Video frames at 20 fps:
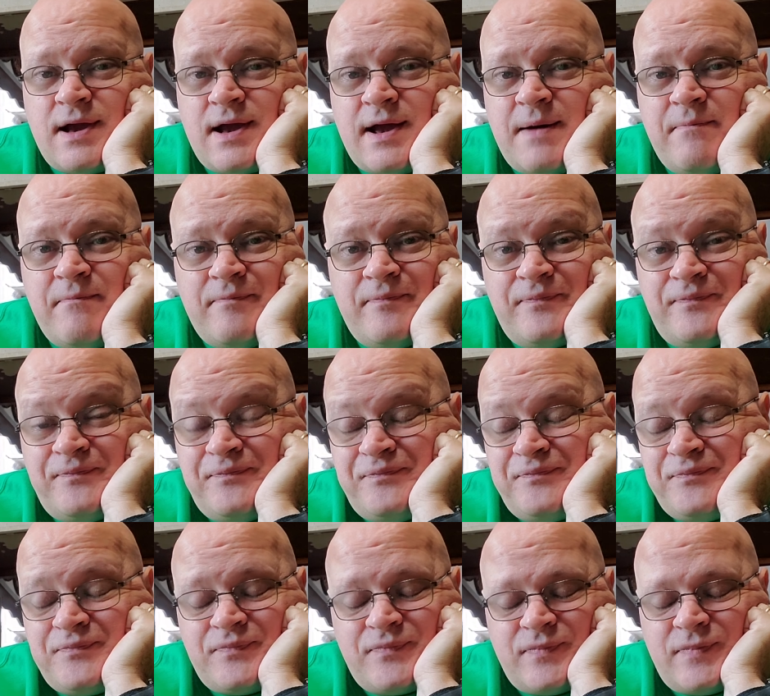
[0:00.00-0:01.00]
I'm,
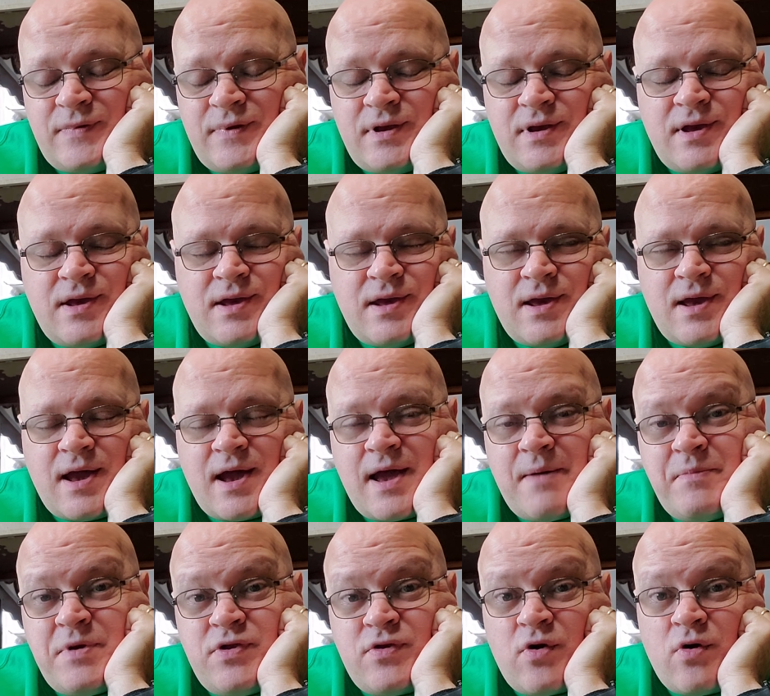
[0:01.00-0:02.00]

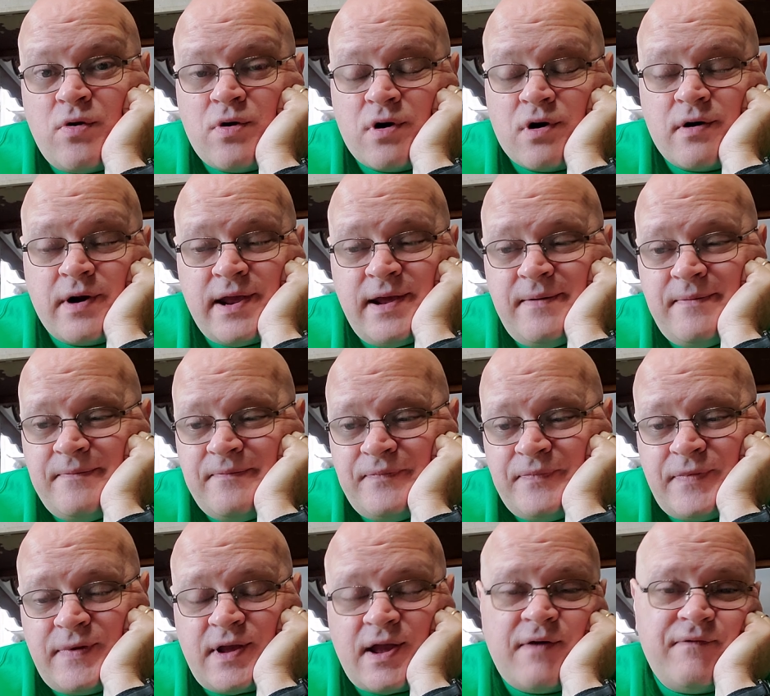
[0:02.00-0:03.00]
I'm in no hurry.
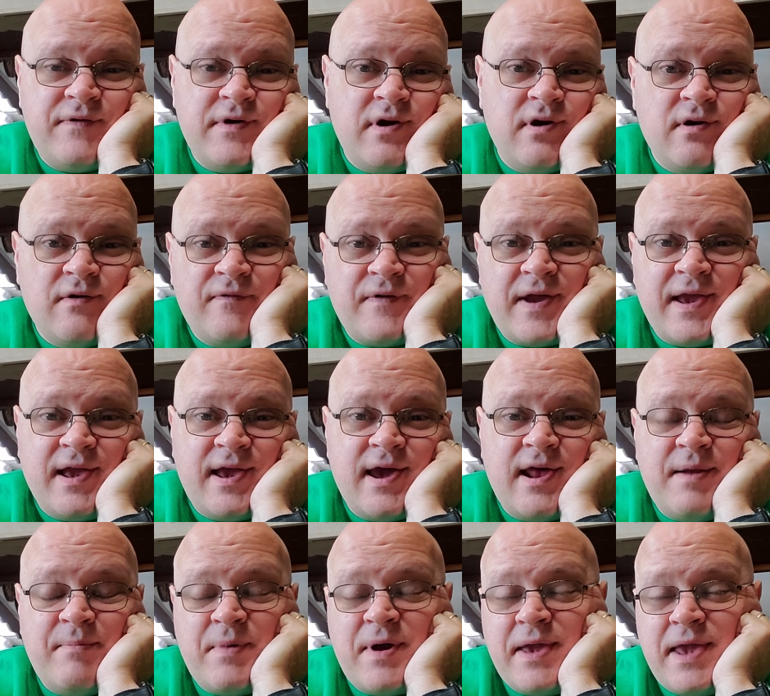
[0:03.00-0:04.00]
I figure if I get
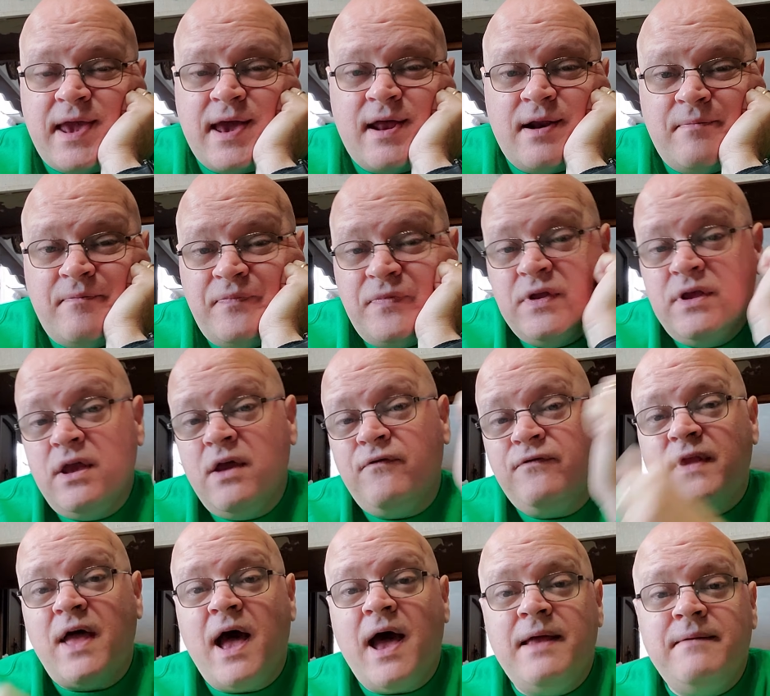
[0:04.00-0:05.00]
them, I get them.
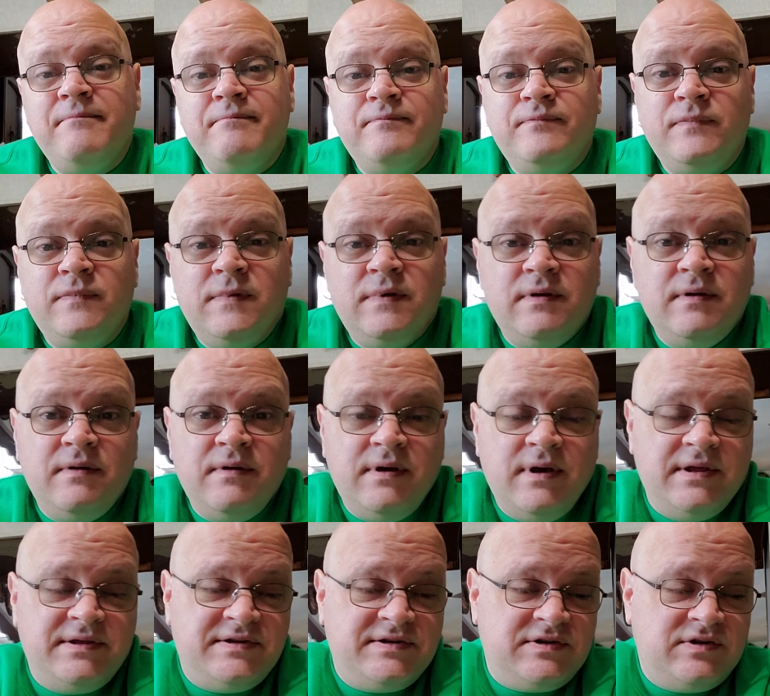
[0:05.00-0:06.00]
If not,
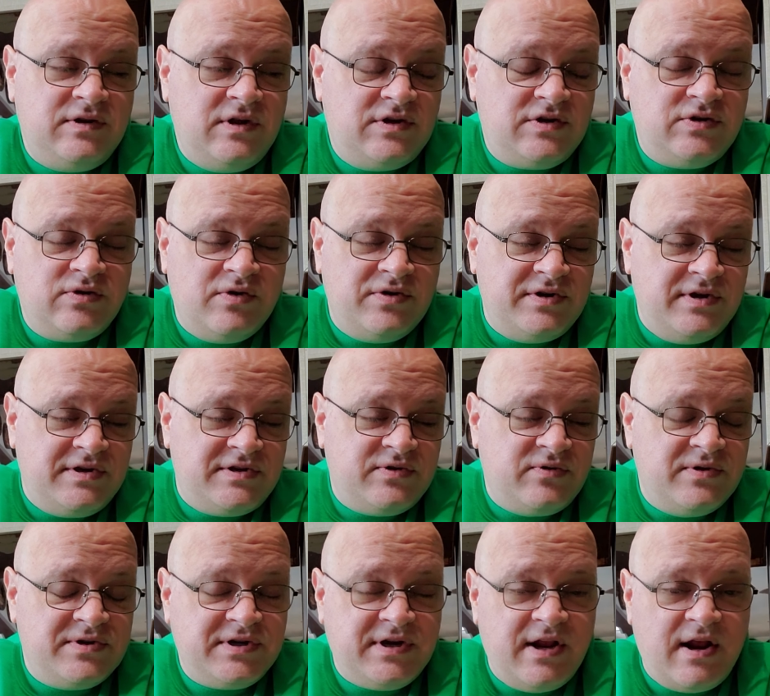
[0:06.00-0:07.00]
it's it's no it's
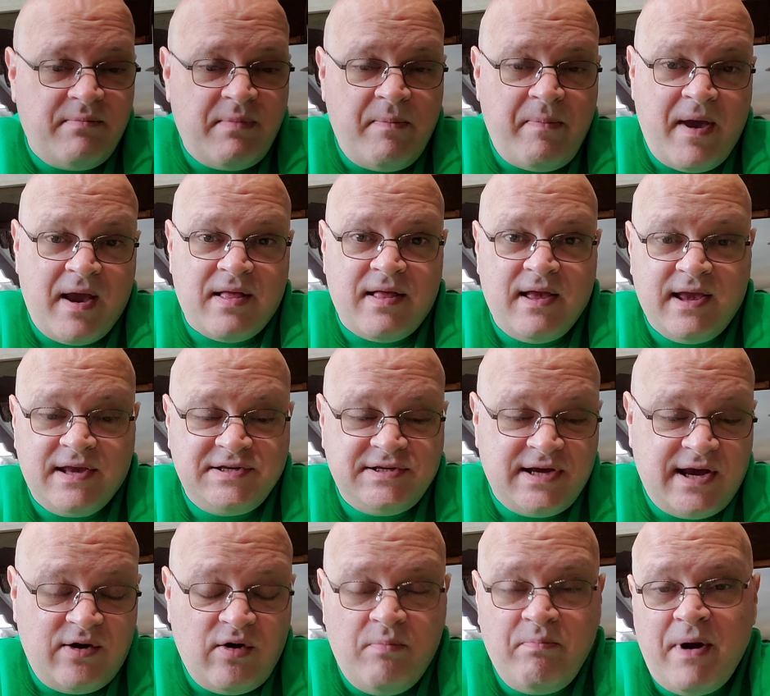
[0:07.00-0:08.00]
no skin on my back. Like I
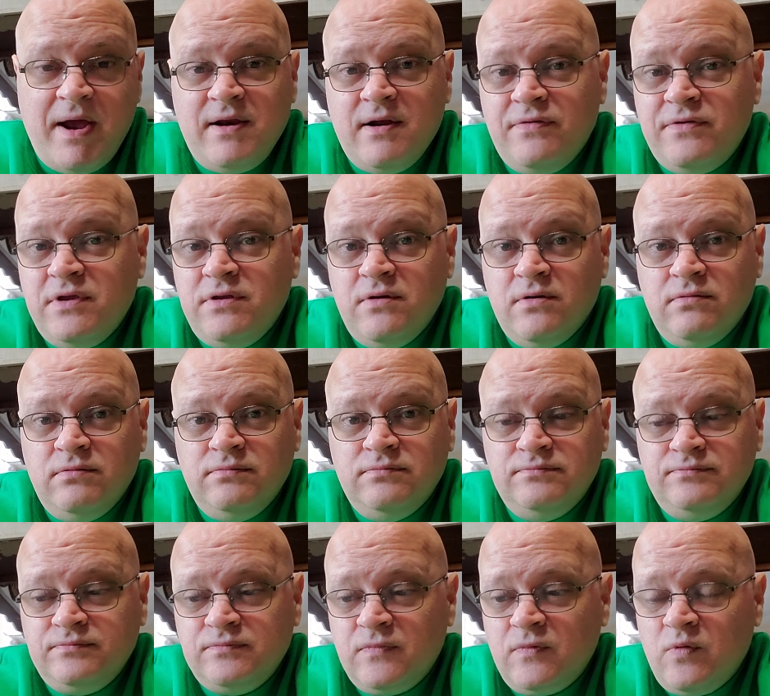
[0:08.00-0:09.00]
said, I don't buy nothing new.
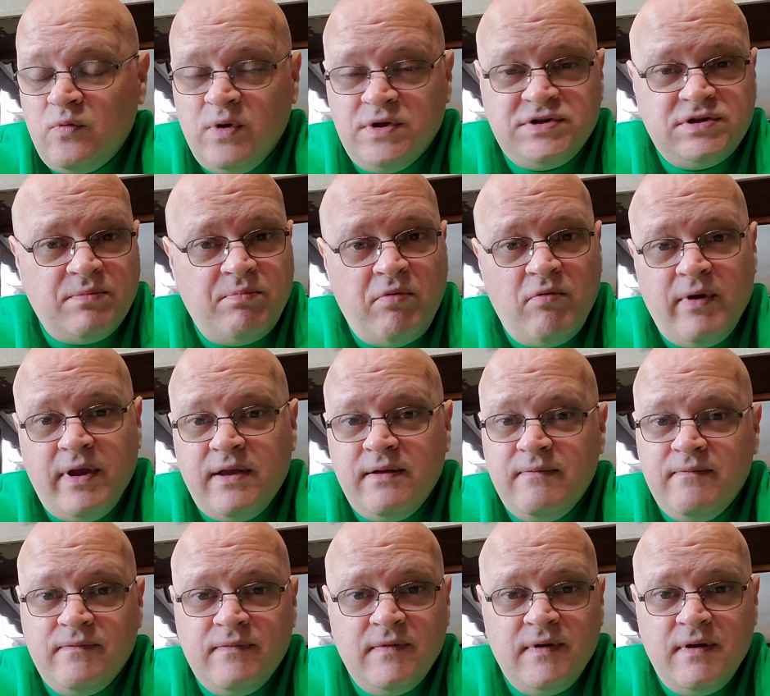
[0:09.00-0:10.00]
What's the point?
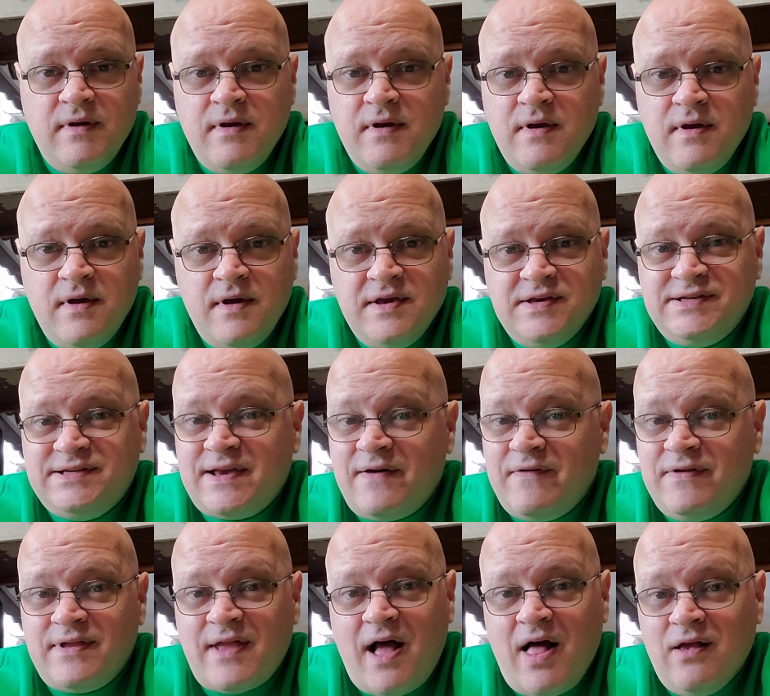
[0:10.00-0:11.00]

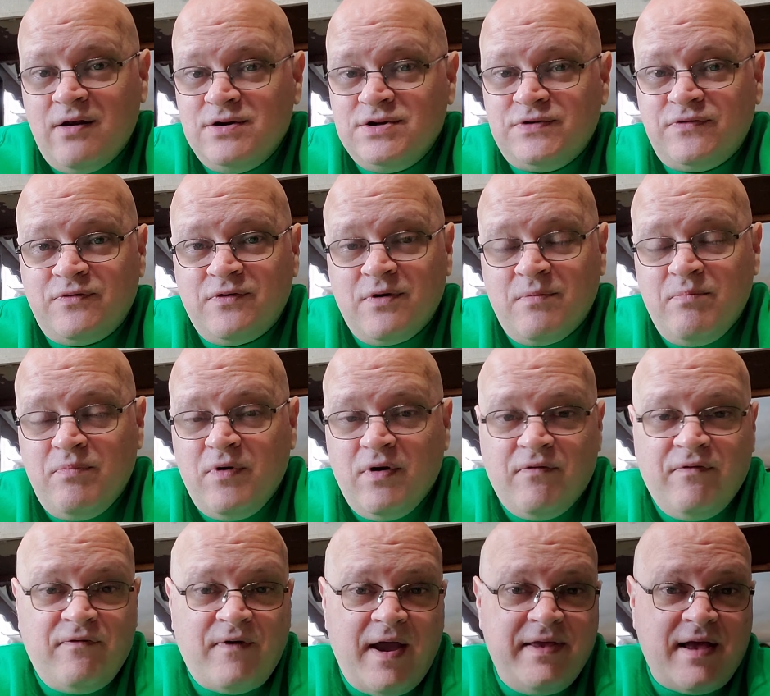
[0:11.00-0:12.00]
Seven dollars for a book,
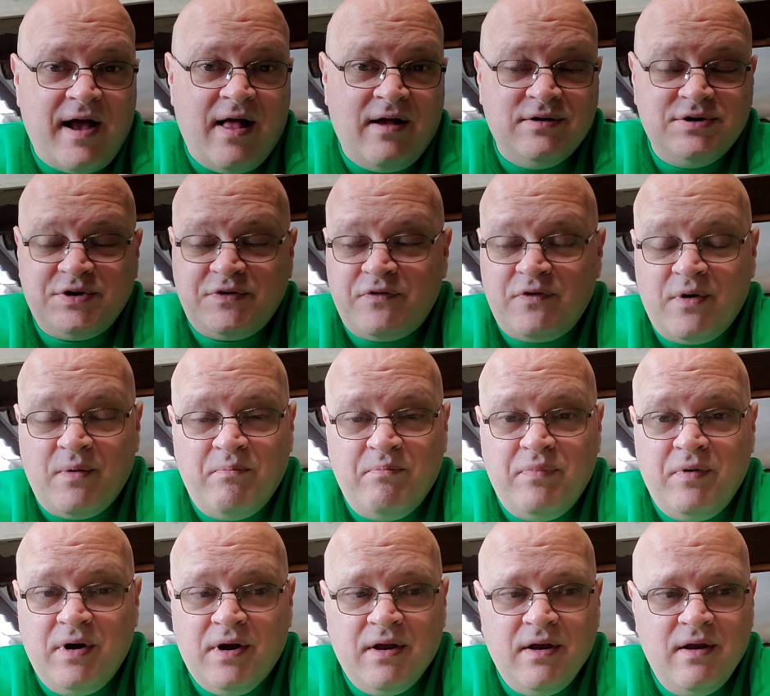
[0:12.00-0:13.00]
five dollars for a
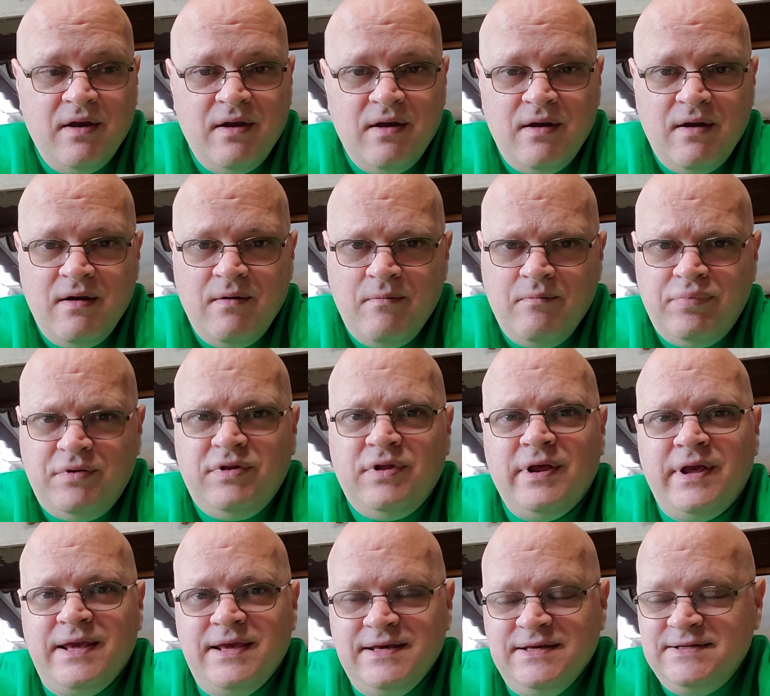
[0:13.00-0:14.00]
book.
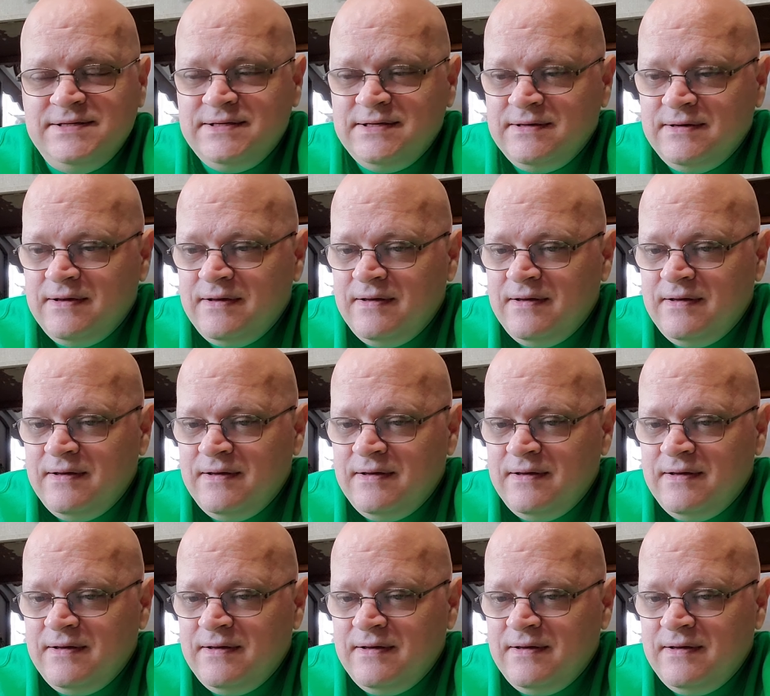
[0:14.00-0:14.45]
Please.